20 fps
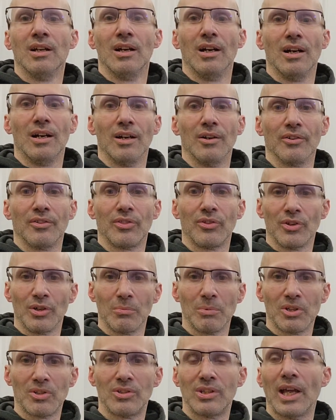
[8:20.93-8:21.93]
uh,
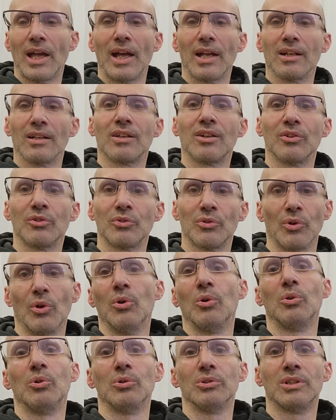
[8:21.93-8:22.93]
thermostat
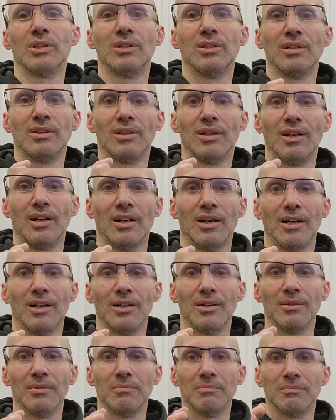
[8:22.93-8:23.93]
controlled,
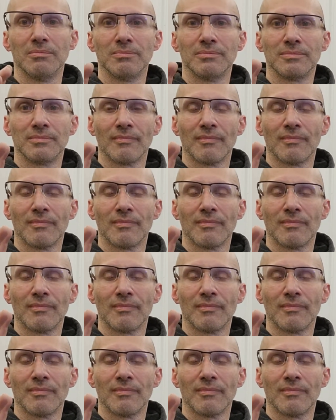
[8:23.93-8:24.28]
um,